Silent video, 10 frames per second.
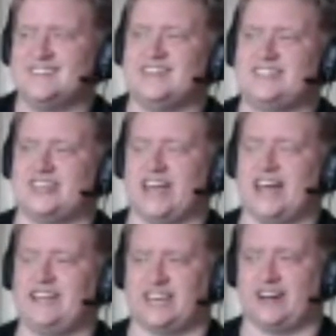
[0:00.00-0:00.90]
So you
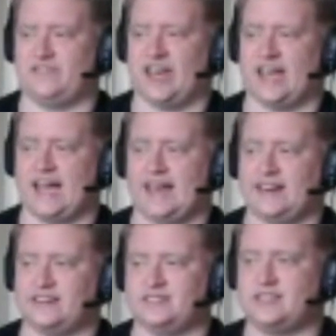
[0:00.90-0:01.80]
head down there,
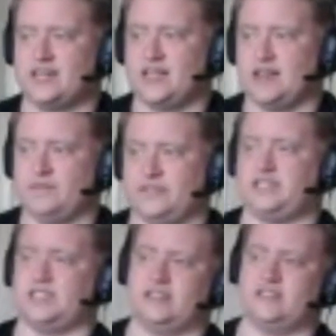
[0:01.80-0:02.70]
and
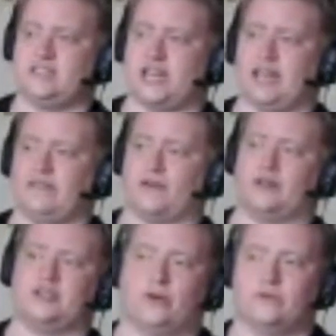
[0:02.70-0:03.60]
this is a very
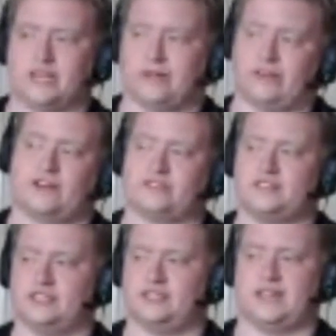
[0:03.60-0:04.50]
small safe
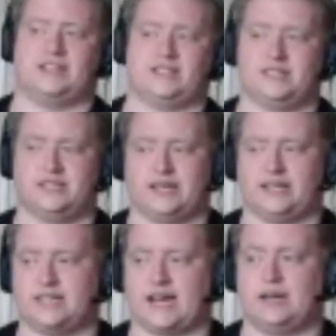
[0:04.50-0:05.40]
house. That is
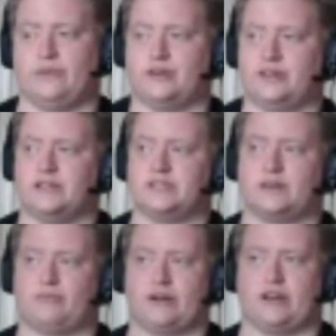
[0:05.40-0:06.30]
exactly what it is.
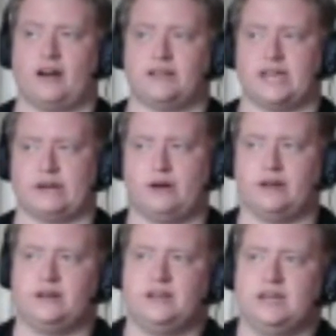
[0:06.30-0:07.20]
A pretty high-tech
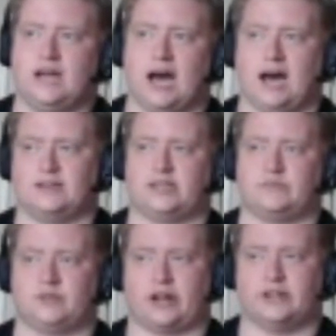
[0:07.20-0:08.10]
one.
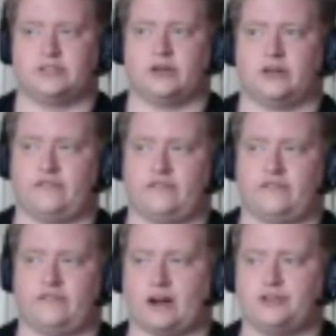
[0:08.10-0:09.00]
Seems like it's got a fair
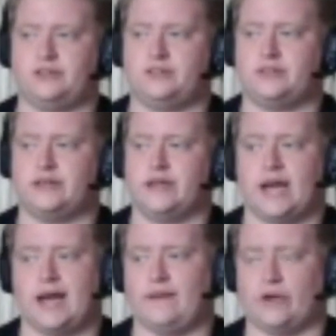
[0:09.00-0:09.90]
amount of rations,
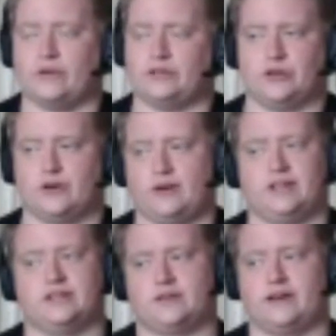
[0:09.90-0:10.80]
and there is no one
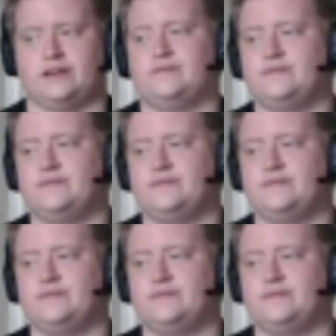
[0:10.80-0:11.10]
inside.